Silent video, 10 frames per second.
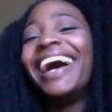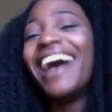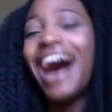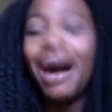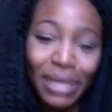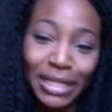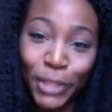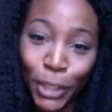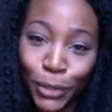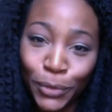I'm gonna
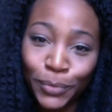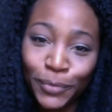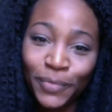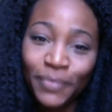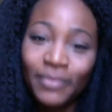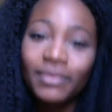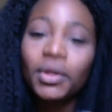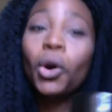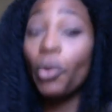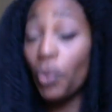go.
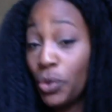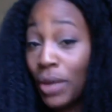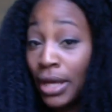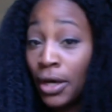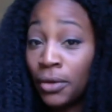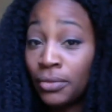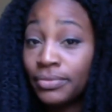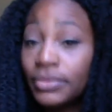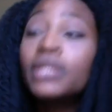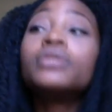Call me when you get home.
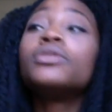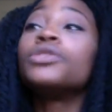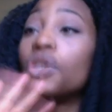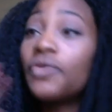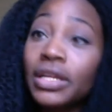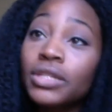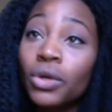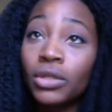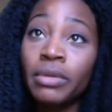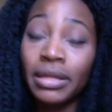Don't forget to
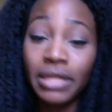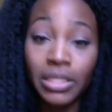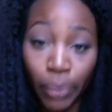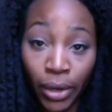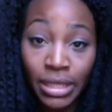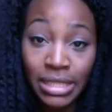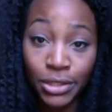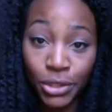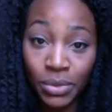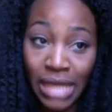talk to me about these parties
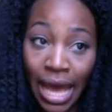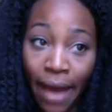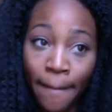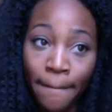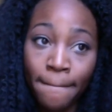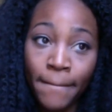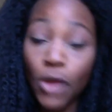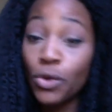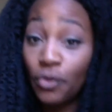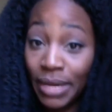that
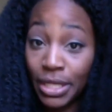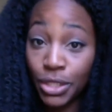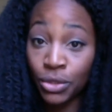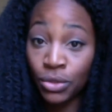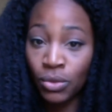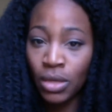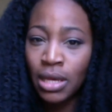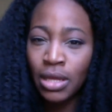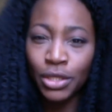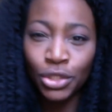you've been to.
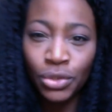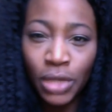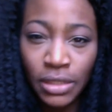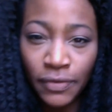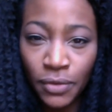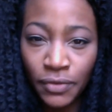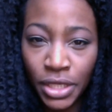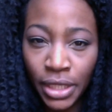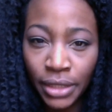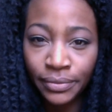These drugs that you've
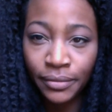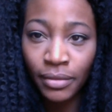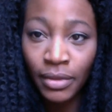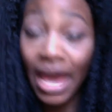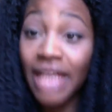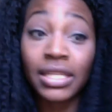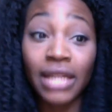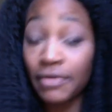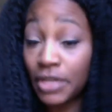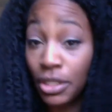done. I still
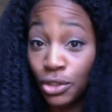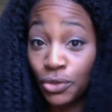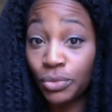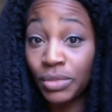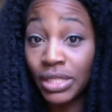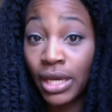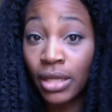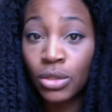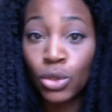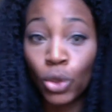haven't done shrooms
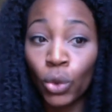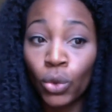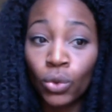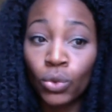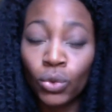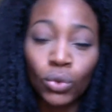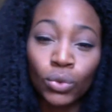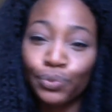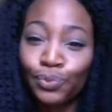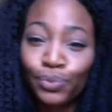yet, so
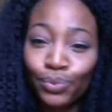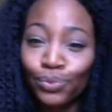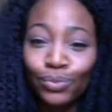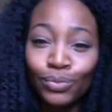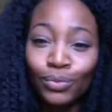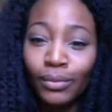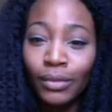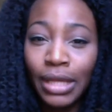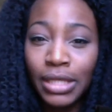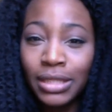
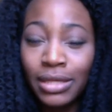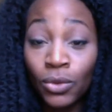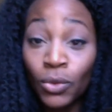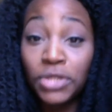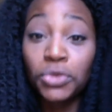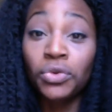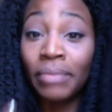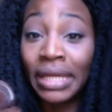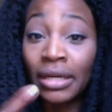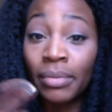let's do a
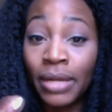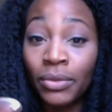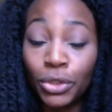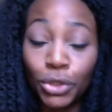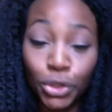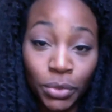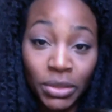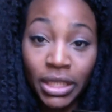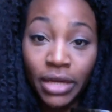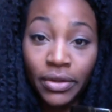meetup and we'll do shrooms
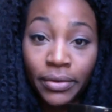together.